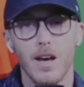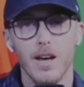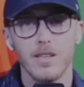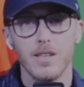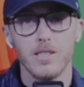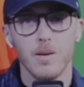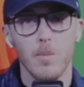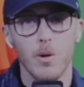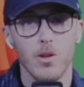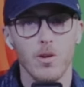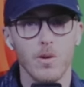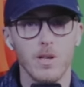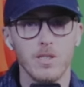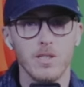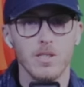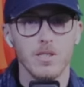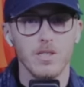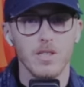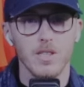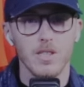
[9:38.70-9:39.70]
some other
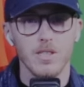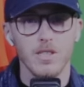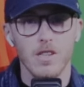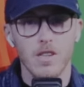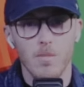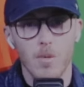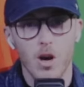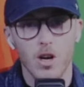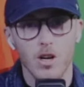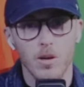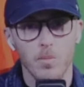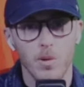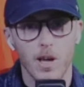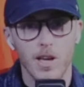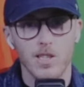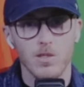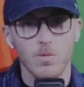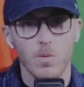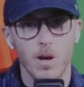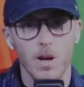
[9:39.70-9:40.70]
instances in the
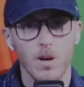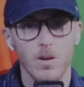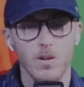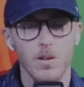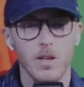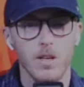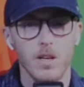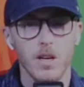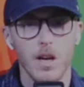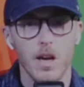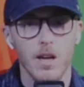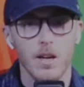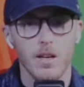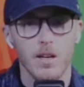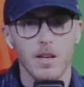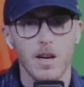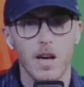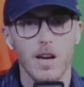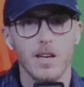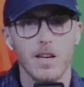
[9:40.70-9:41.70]
marketplace where you can
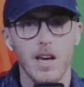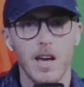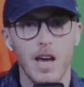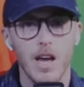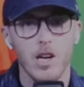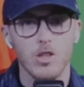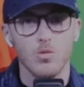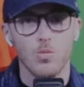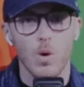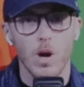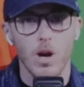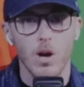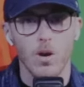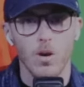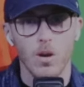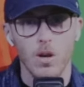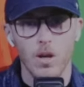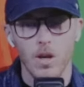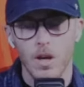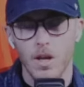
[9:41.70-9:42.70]
kind of gauge
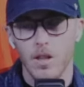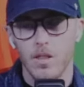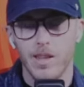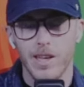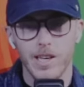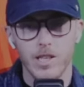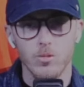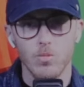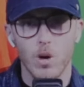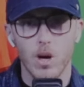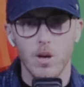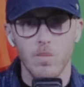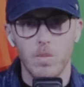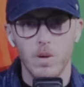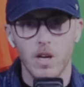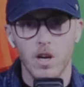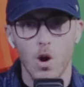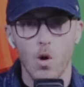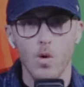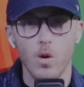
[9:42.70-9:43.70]
where things might
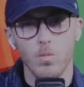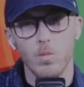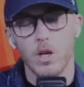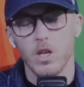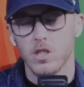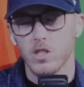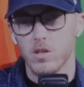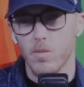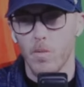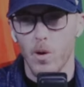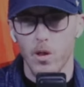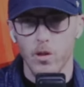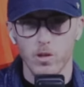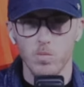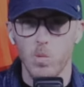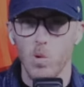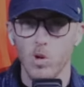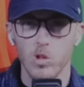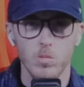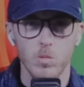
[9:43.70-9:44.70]
be going, because some other
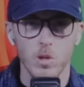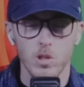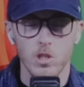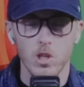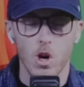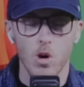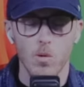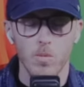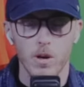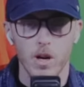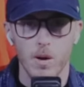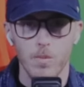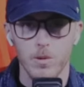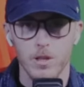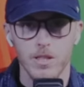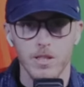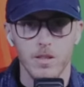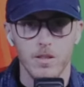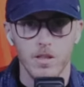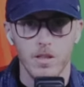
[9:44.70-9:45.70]
sports books opened up with
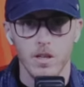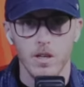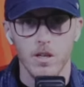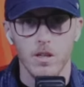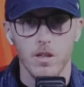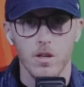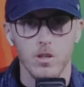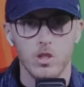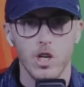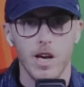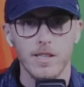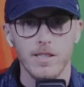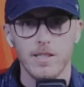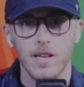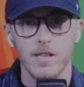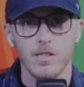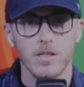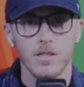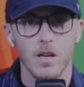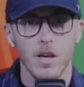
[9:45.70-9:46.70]
the Jets
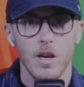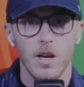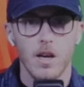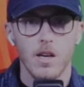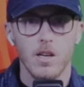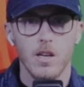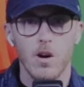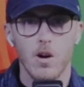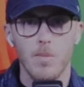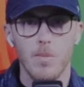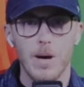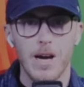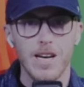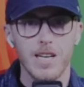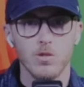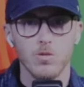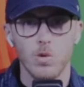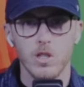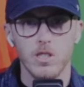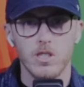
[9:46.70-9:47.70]
as a
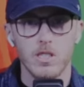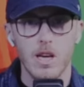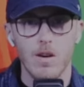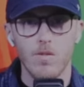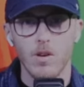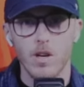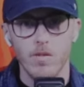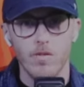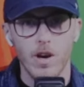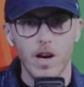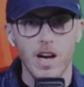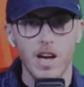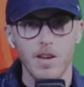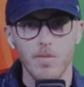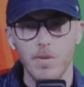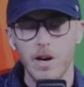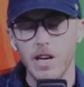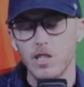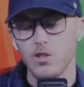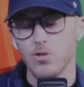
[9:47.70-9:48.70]
minus 175,
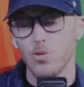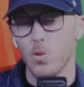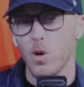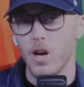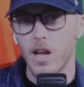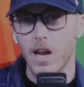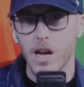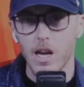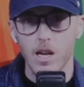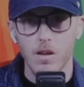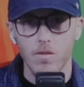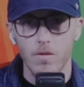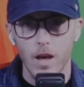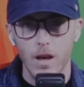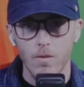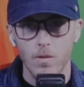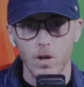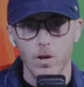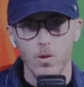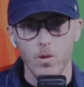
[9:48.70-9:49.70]
minus 180
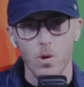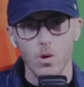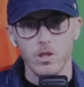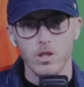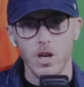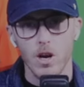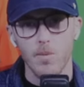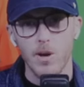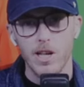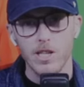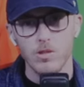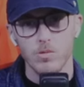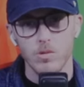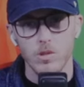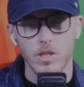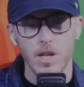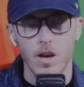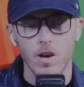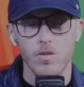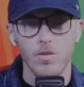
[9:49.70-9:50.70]
favorite. North Star Bets
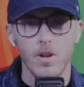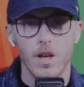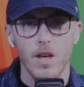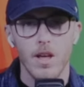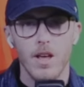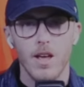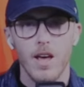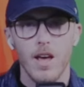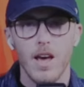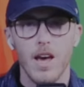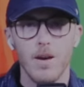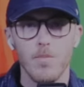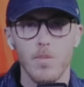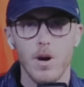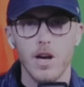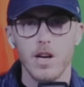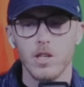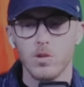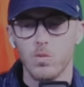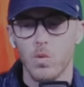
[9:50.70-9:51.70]
was down at
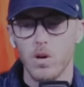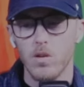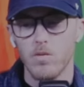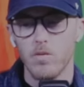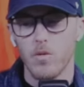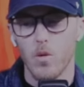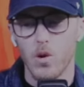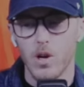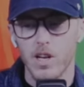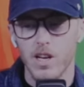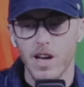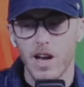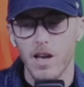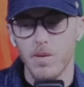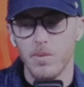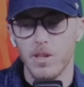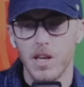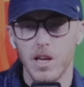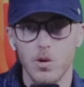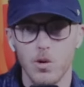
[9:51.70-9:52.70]
minus
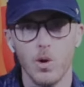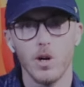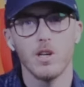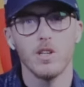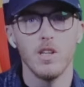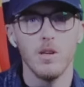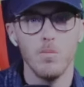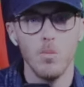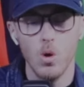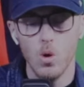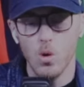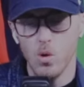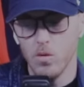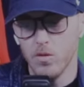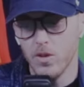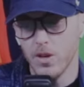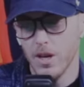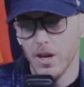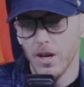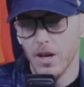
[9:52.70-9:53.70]
149, but they quickly
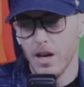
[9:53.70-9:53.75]
moved